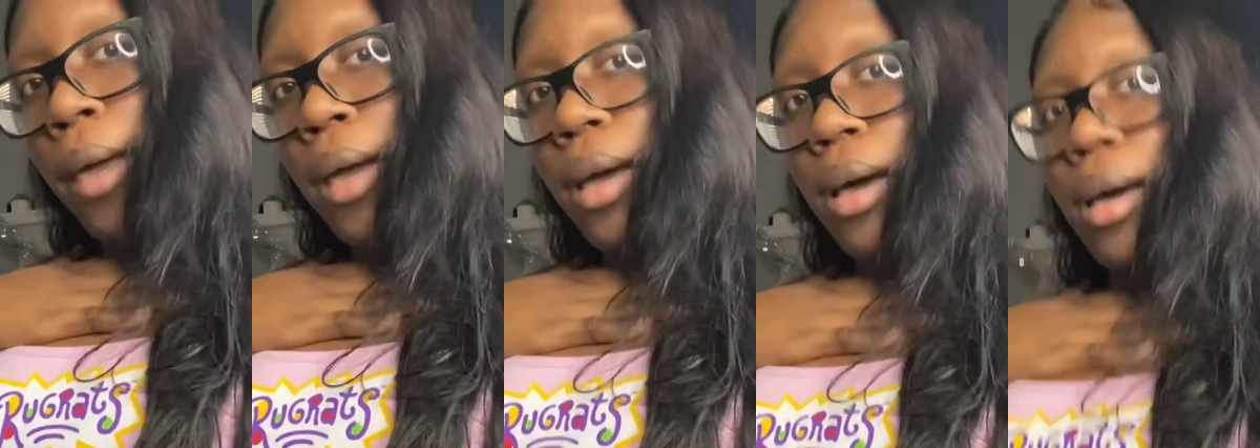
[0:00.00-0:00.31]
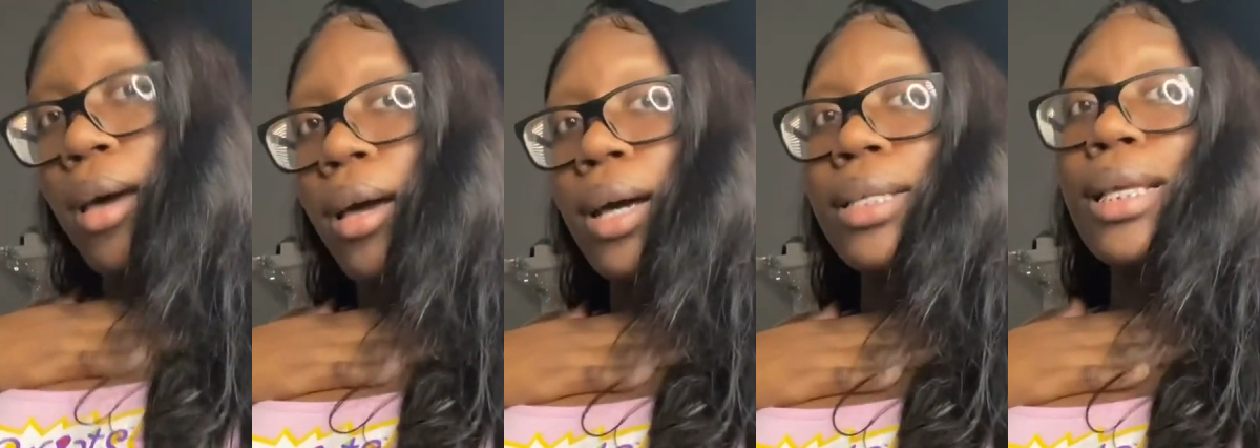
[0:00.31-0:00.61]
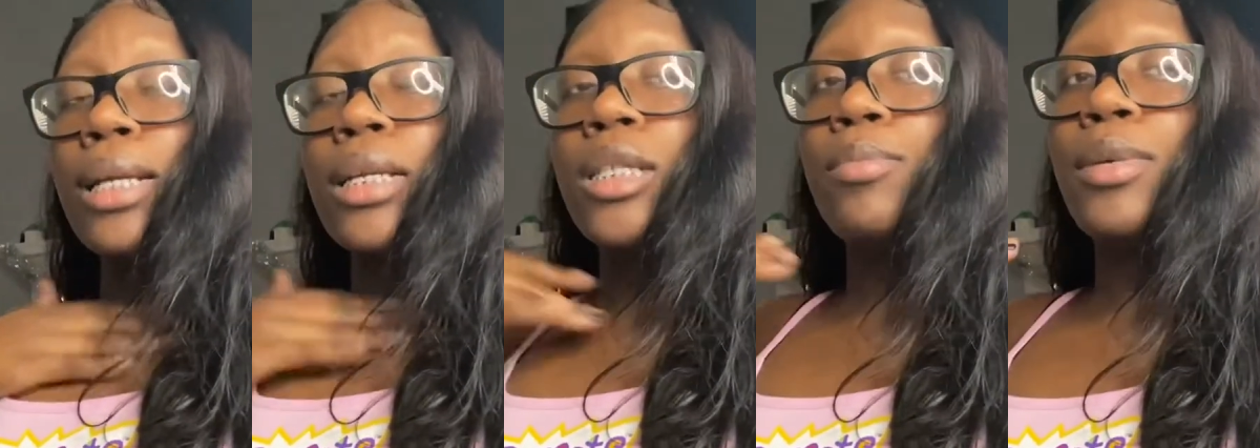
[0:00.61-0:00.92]
because I've
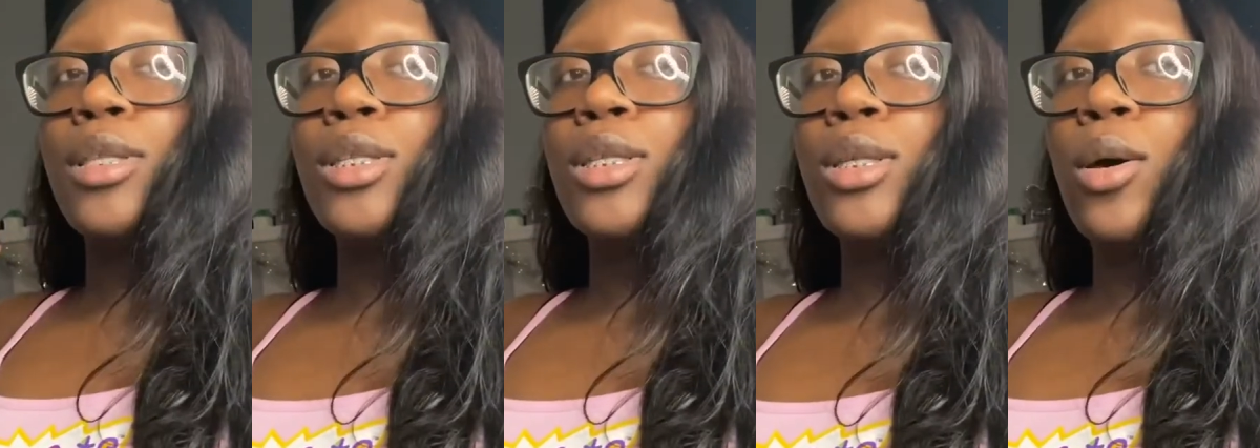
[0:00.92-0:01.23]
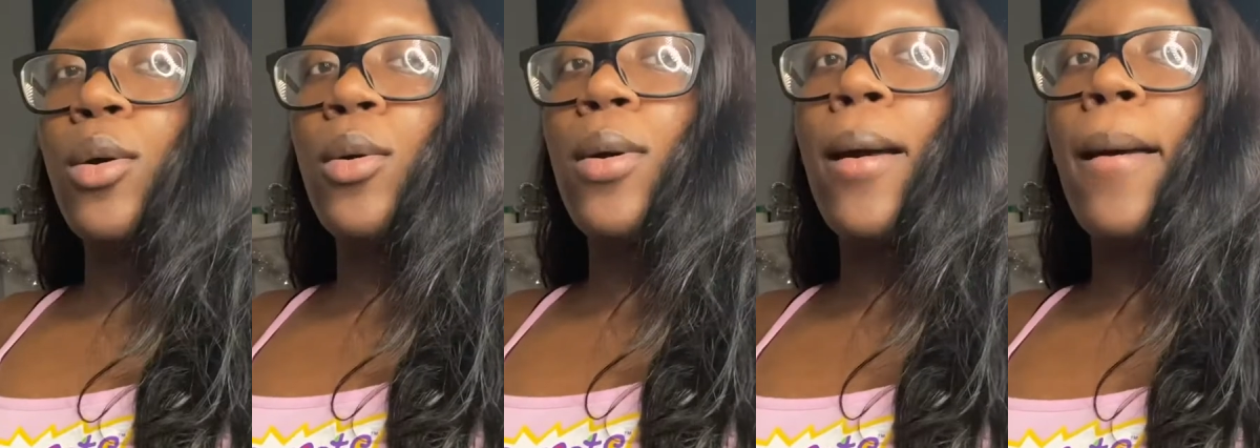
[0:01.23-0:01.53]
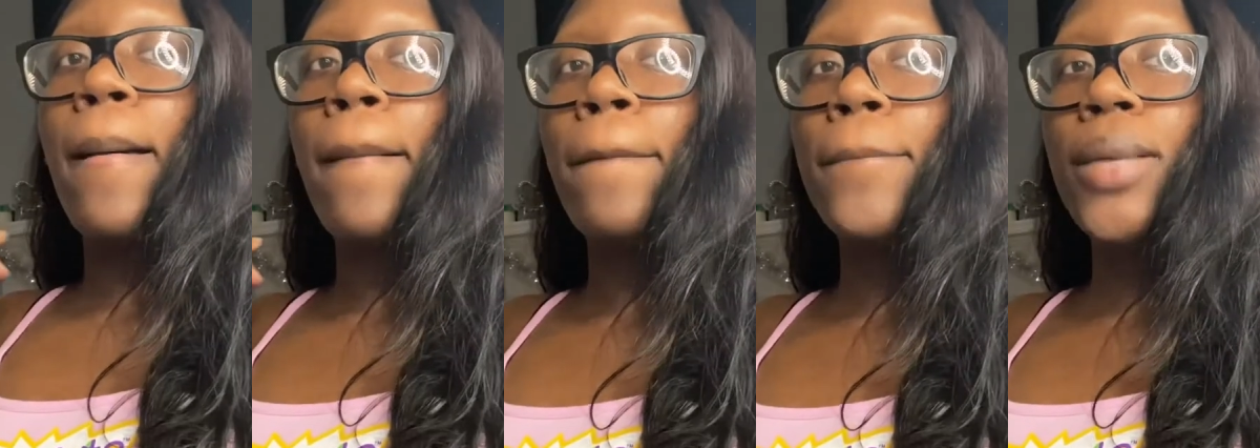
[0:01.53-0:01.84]
just been so
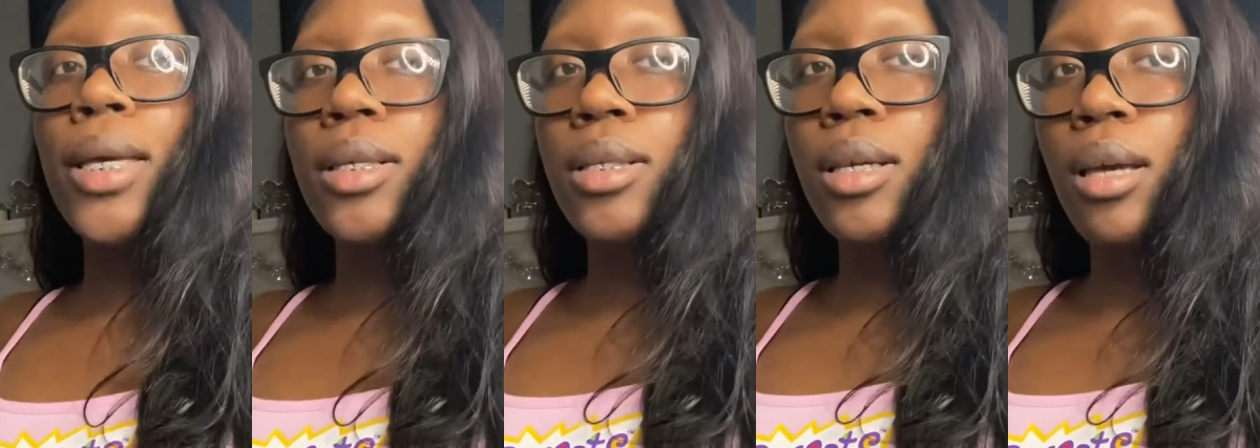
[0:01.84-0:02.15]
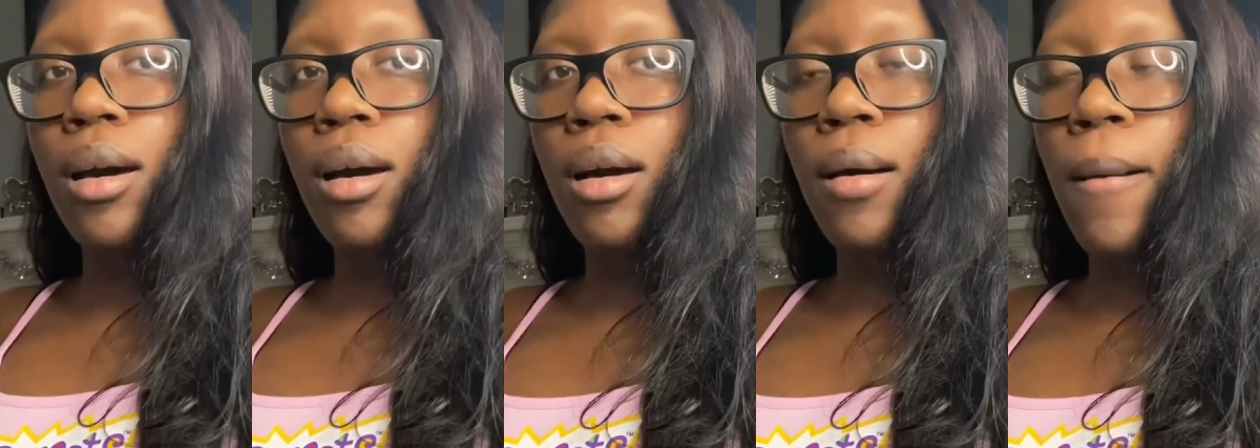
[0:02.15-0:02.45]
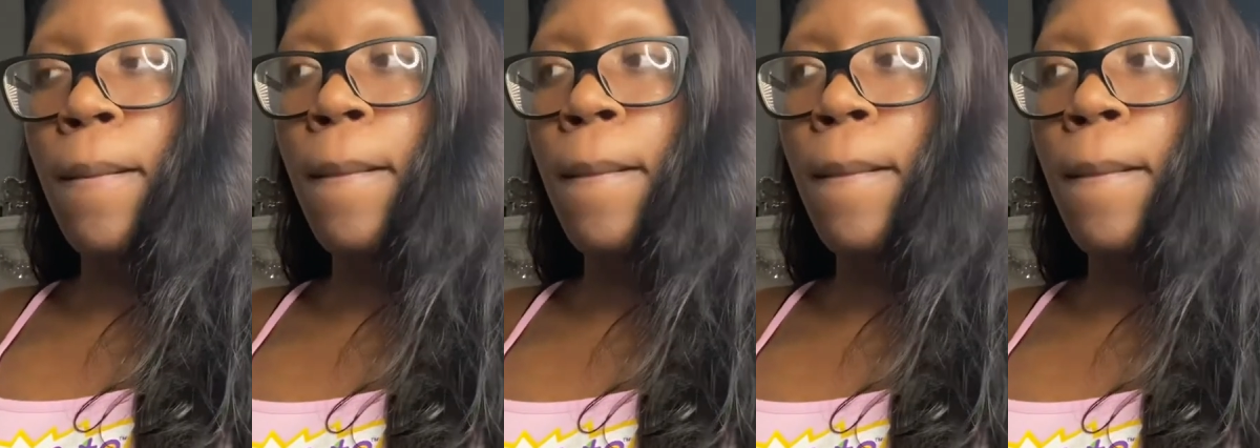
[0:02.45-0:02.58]
busy, y'all.